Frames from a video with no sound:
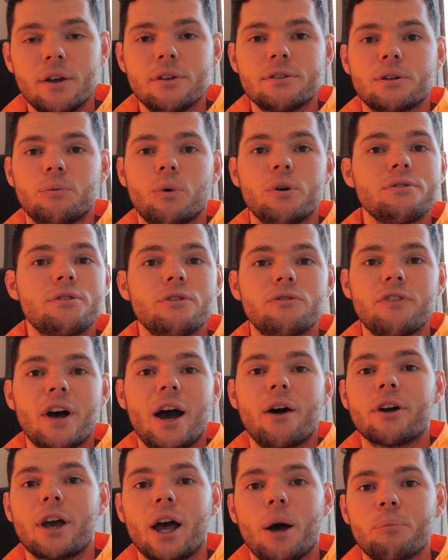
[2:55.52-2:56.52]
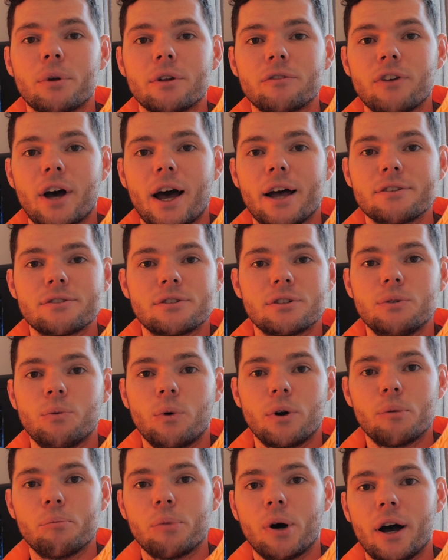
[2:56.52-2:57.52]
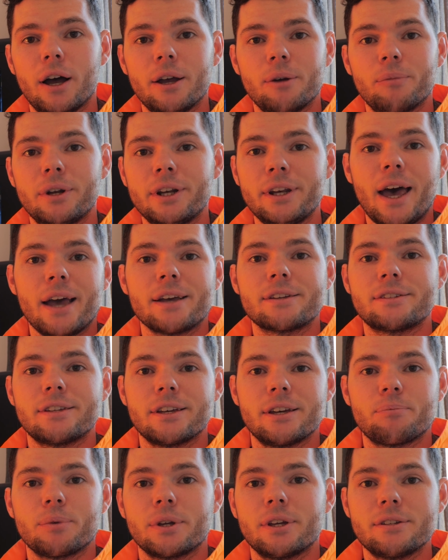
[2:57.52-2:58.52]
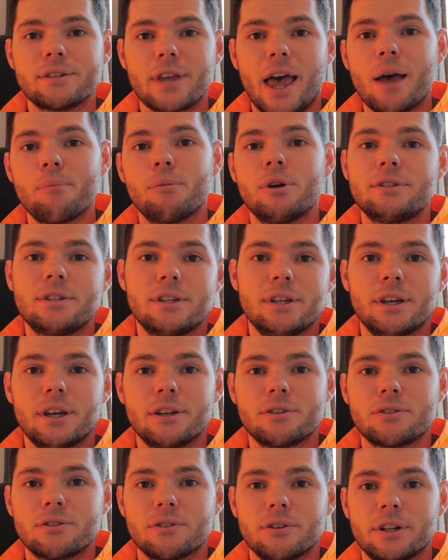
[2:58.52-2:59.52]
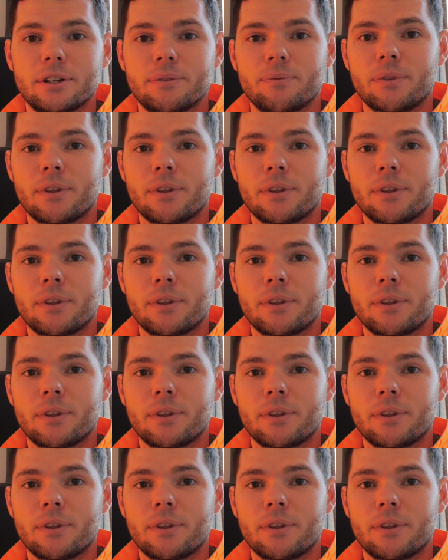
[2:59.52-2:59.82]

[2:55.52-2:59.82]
So once you've found a couple of vans that you want to buy, the next tip is MOT history.